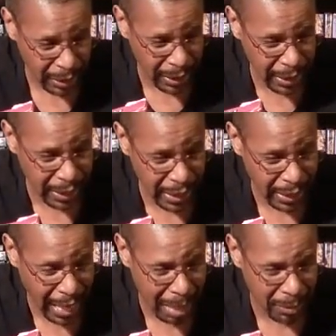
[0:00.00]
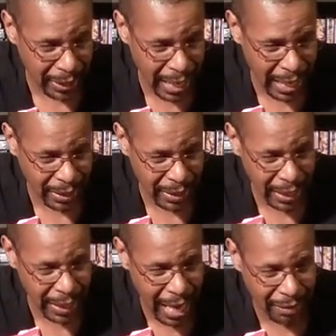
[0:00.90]
these common games,
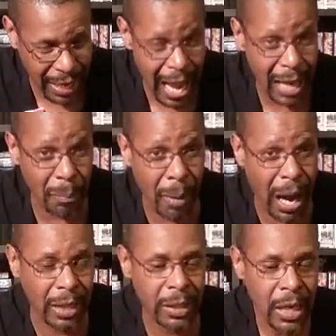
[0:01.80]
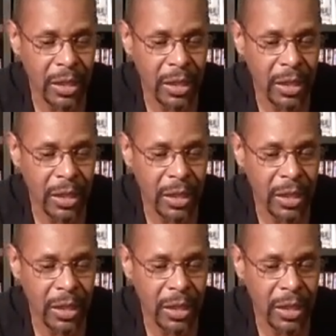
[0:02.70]
they didn't have to have a box,